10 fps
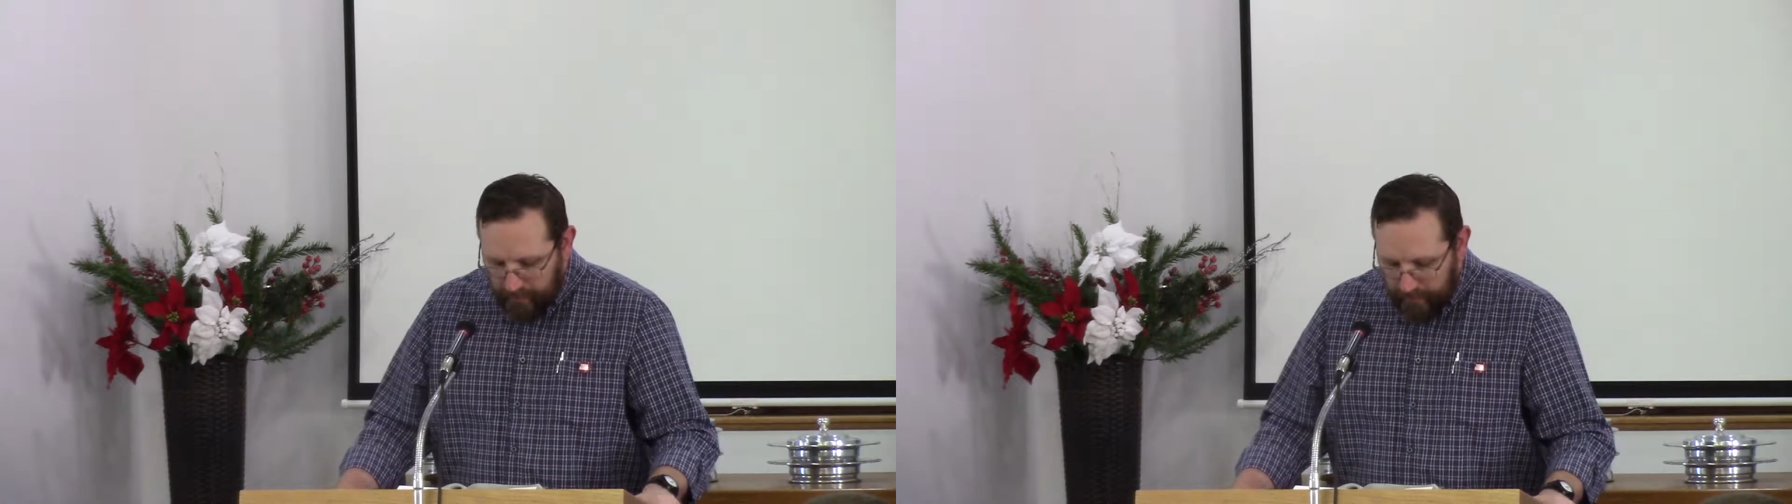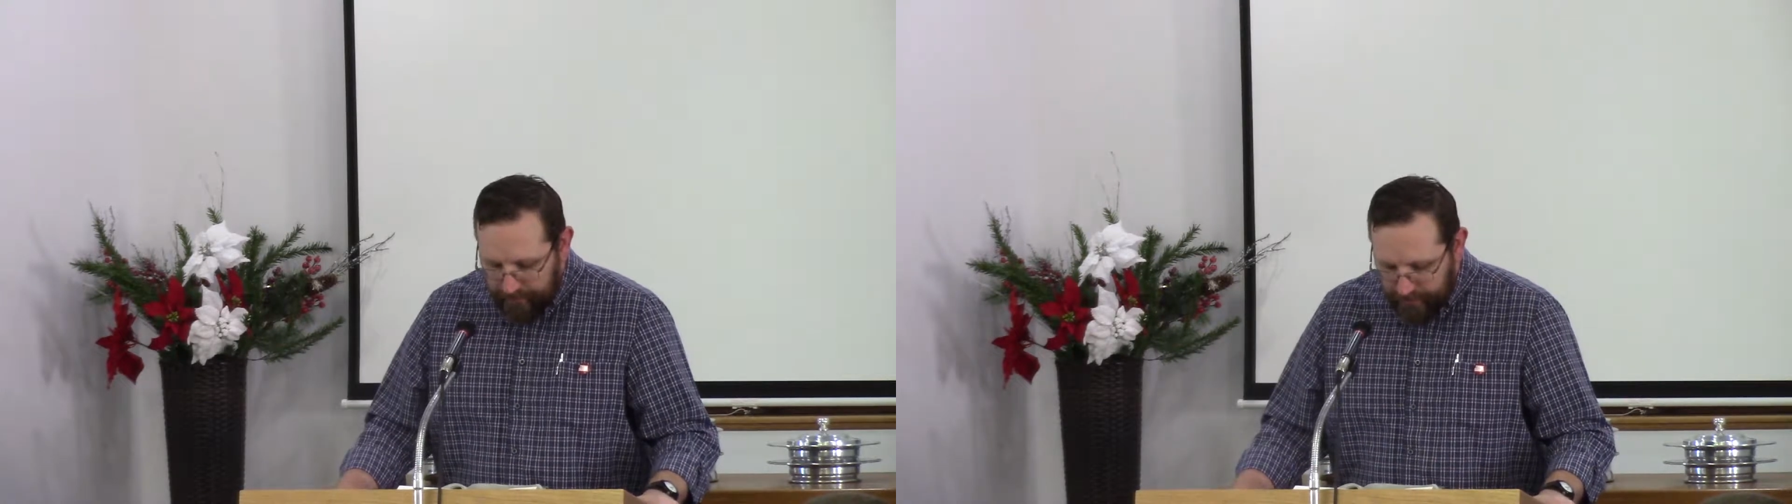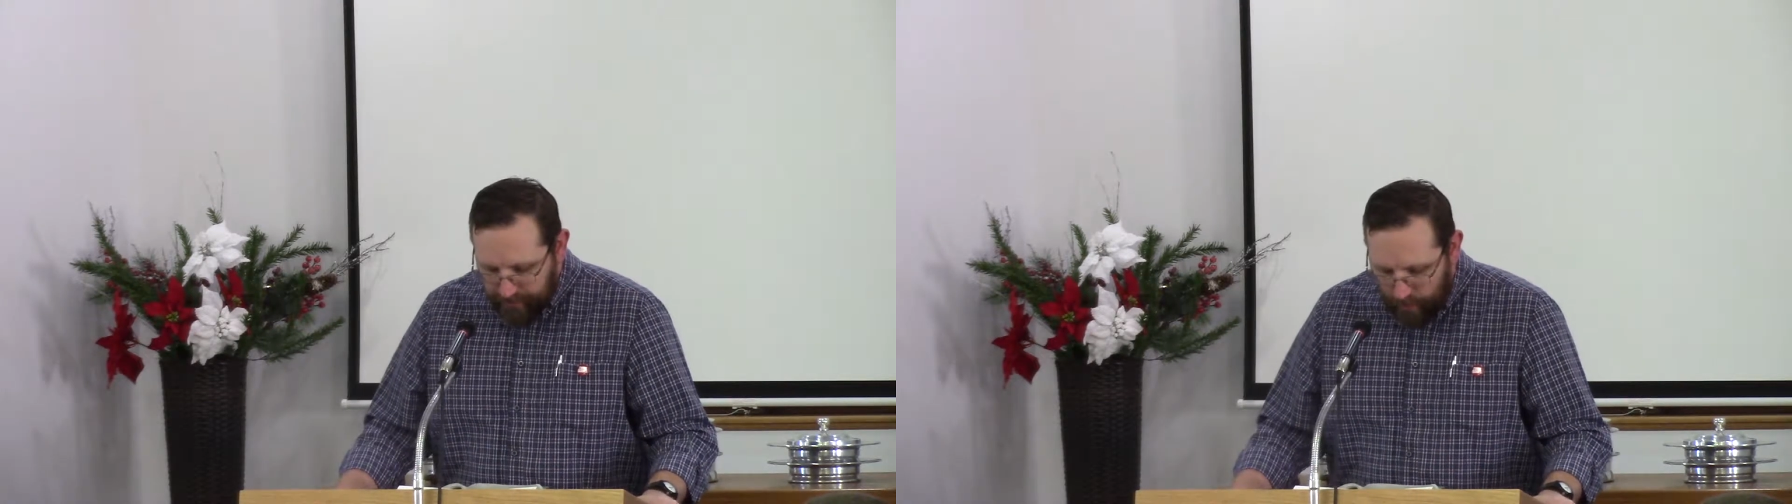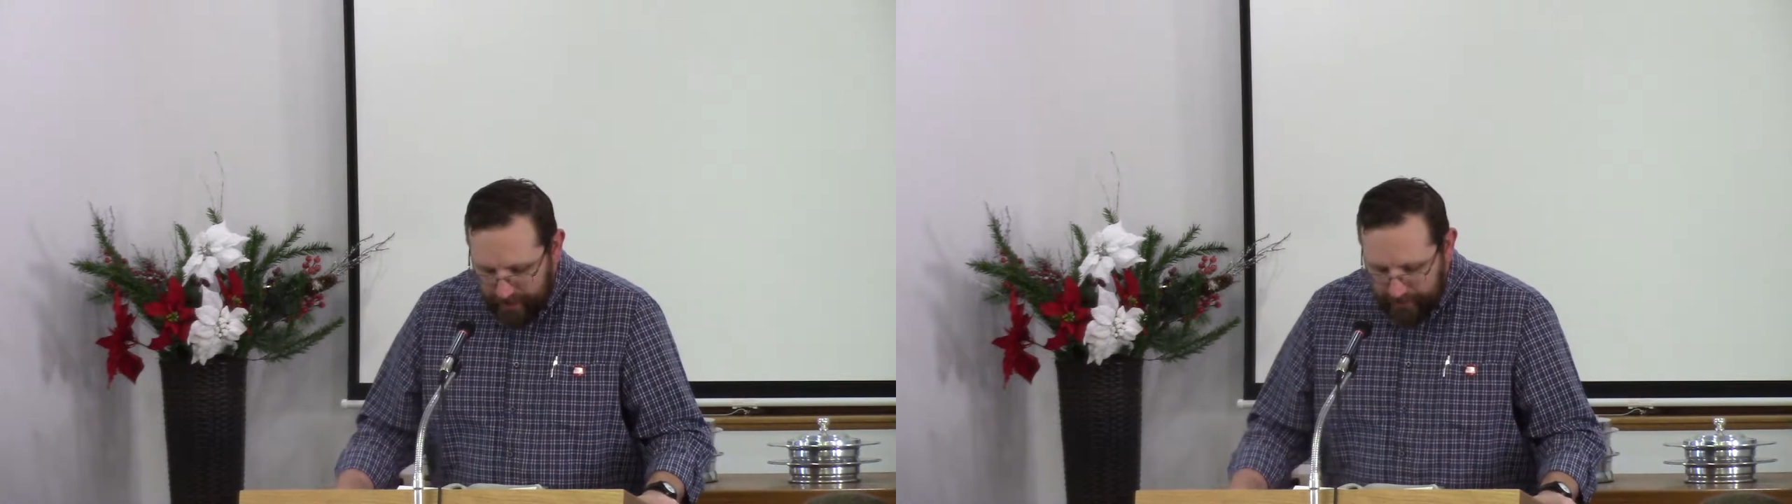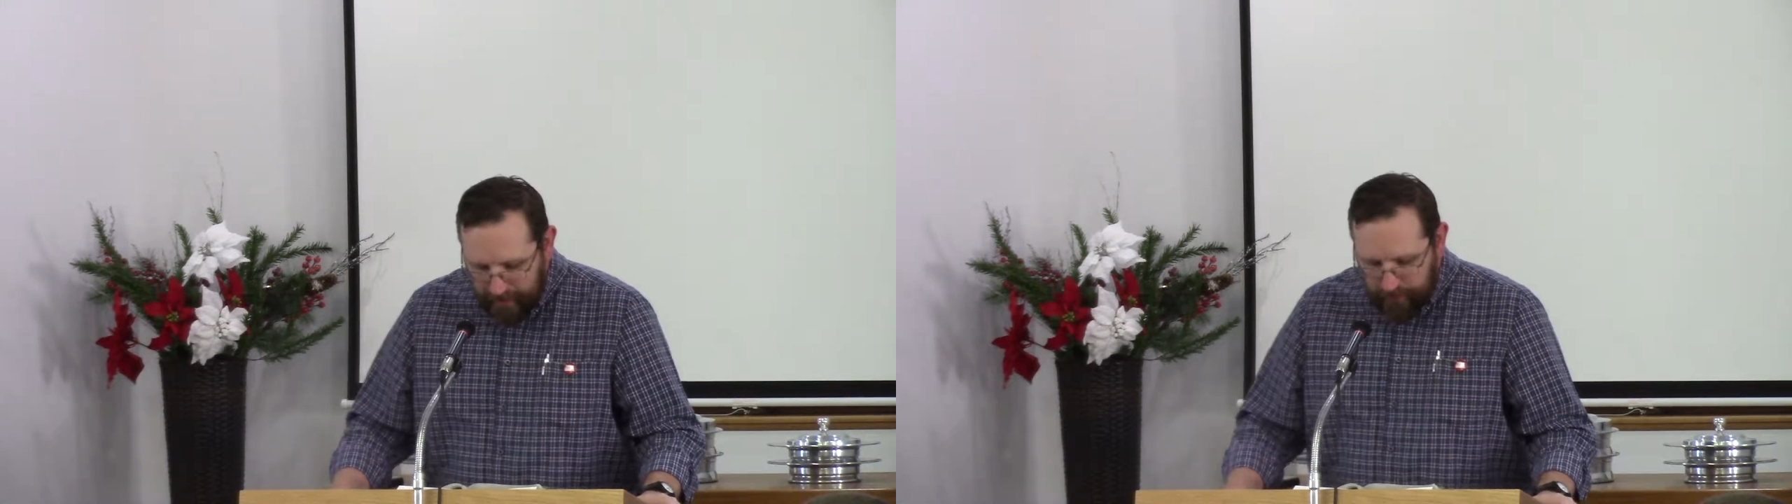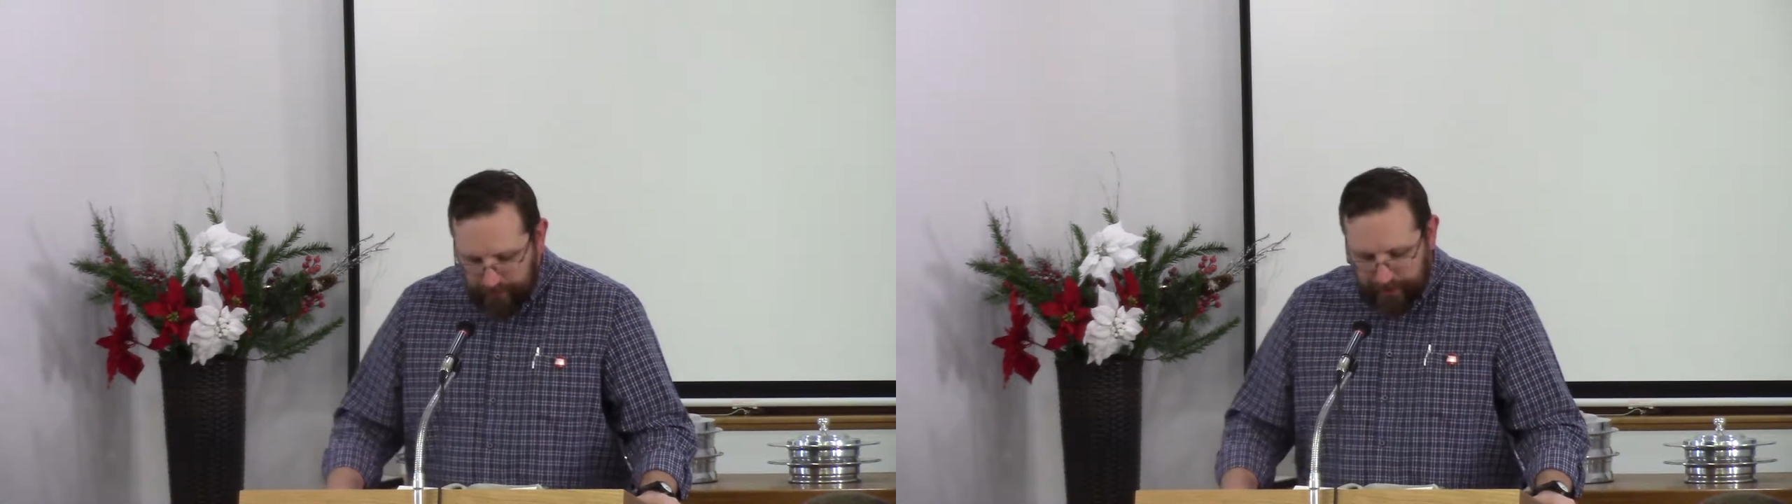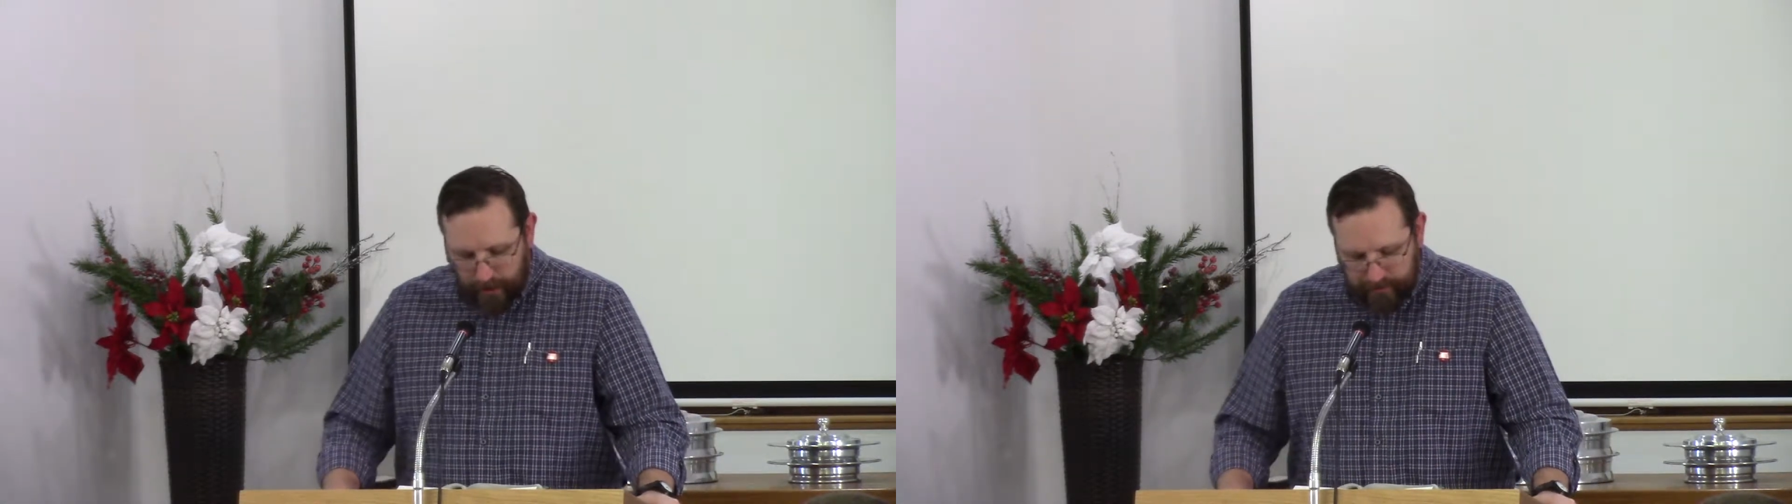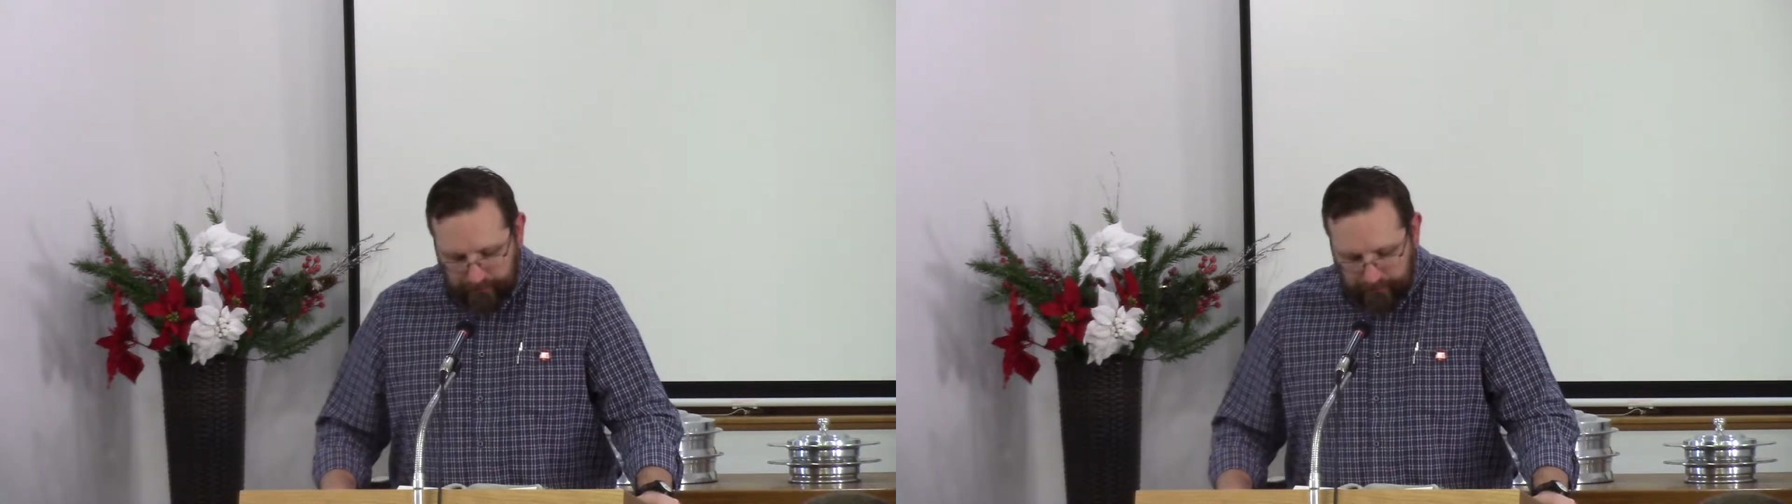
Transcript: he says, Though I speak with the tongues